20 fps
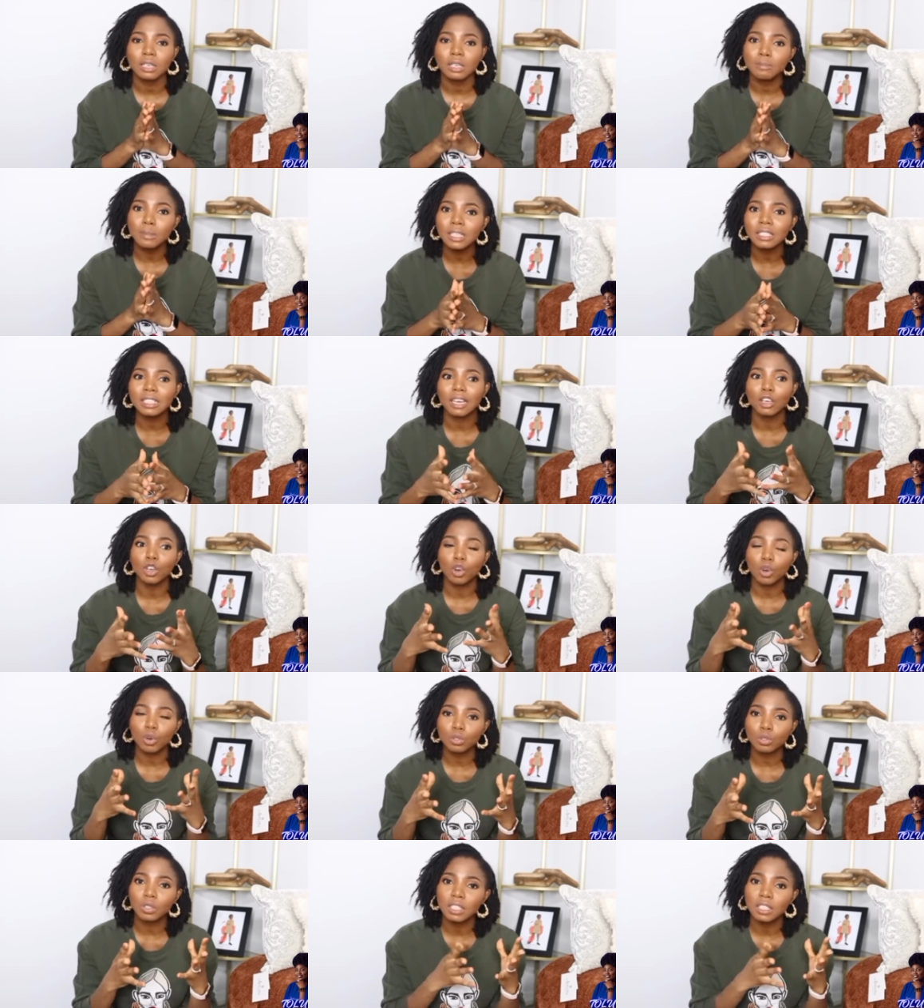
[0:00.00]
It means that you're
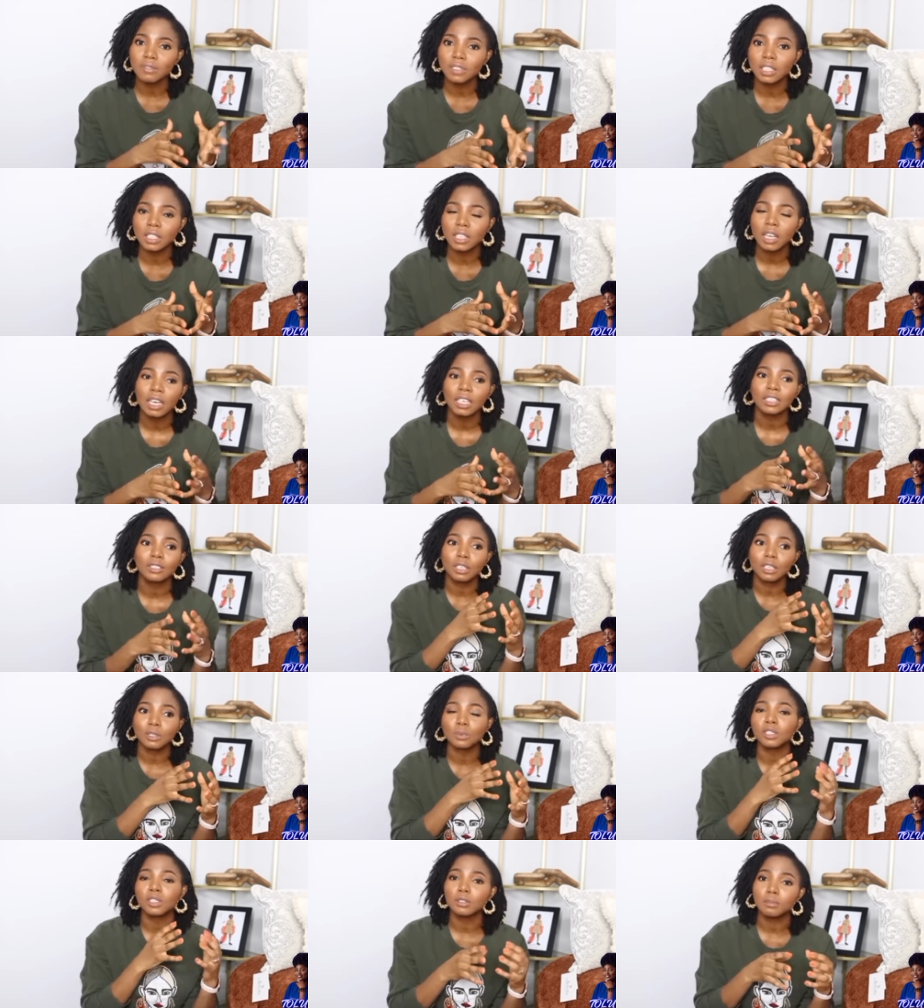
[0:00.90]
also leaving the
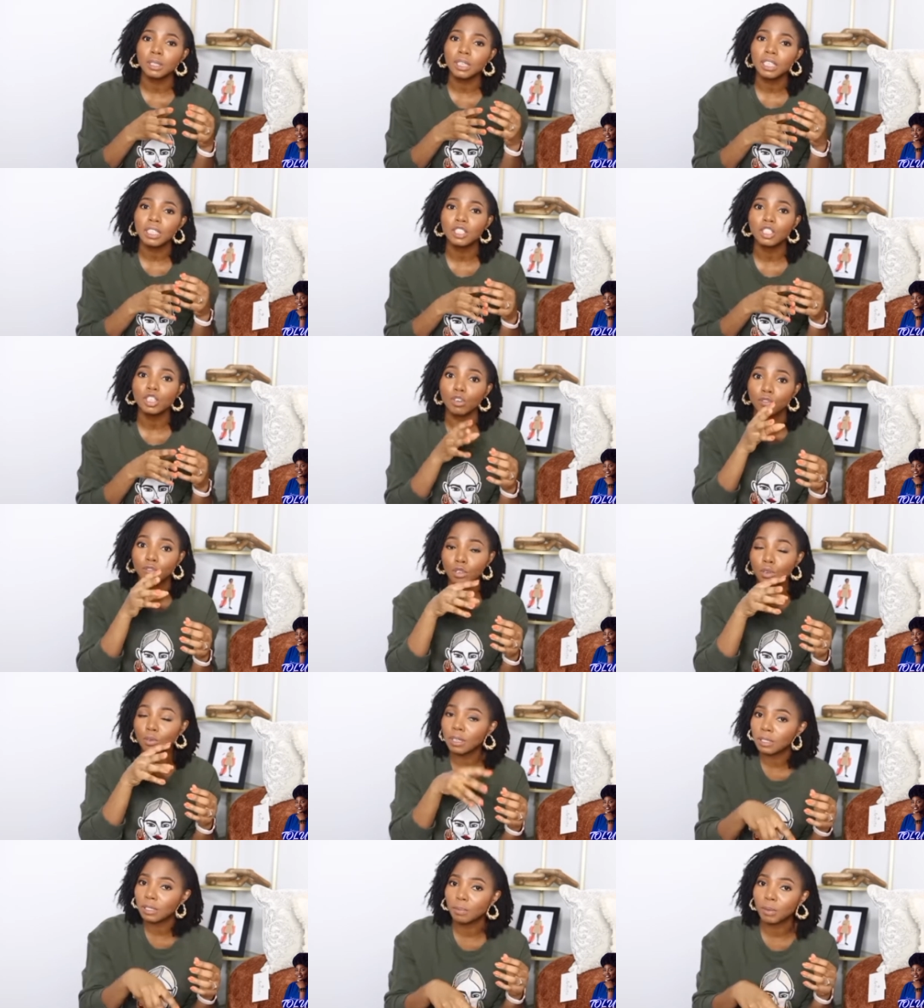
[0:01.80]
responsibility of
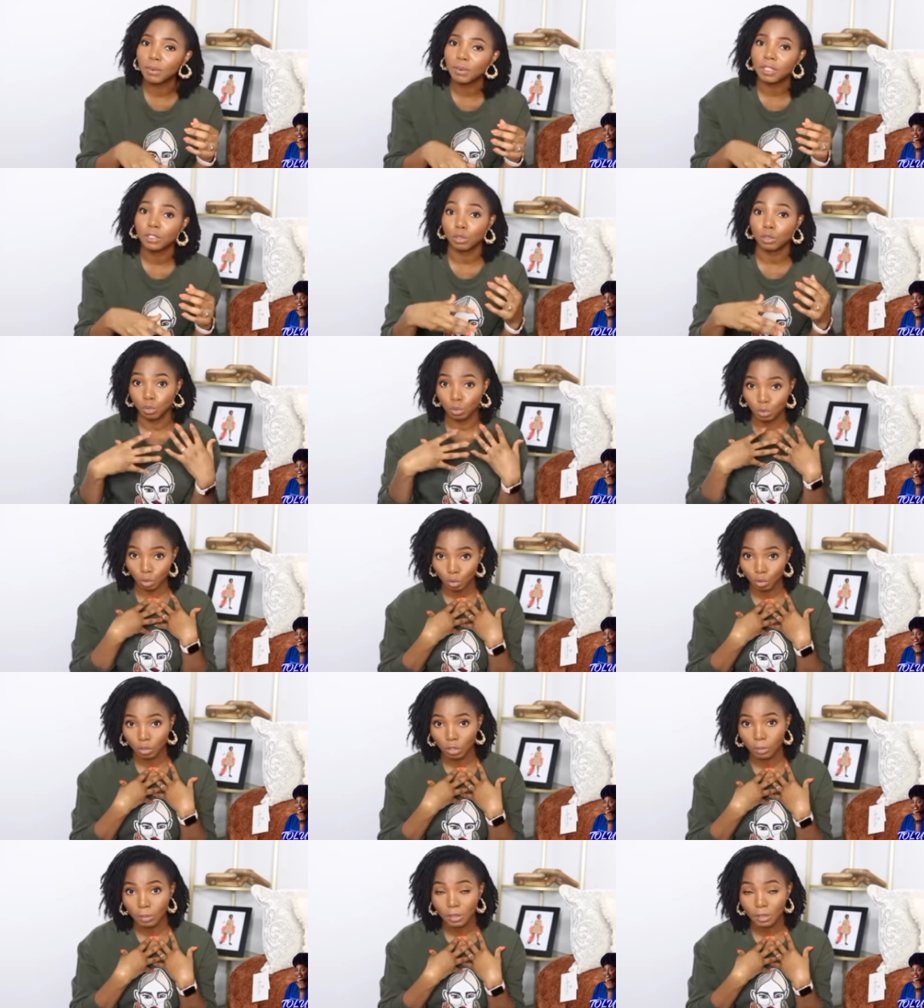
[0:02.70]
you as a parent to, to
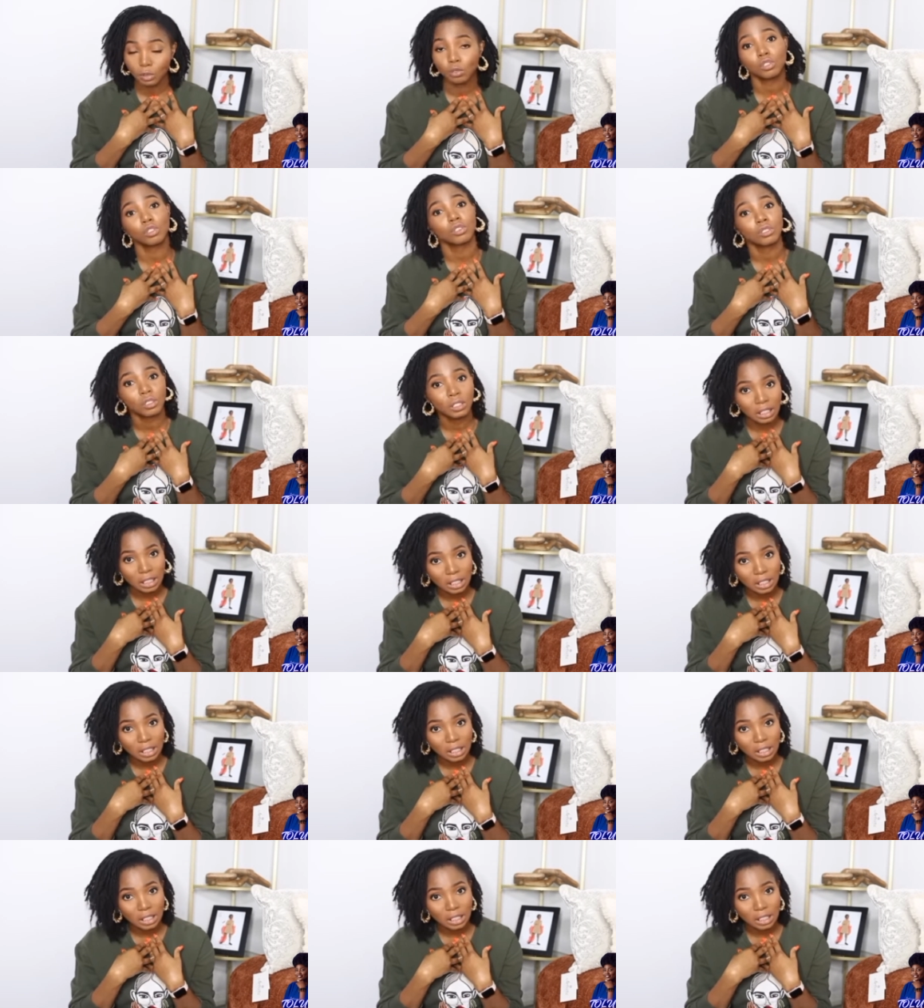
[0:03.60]
look up solutions on the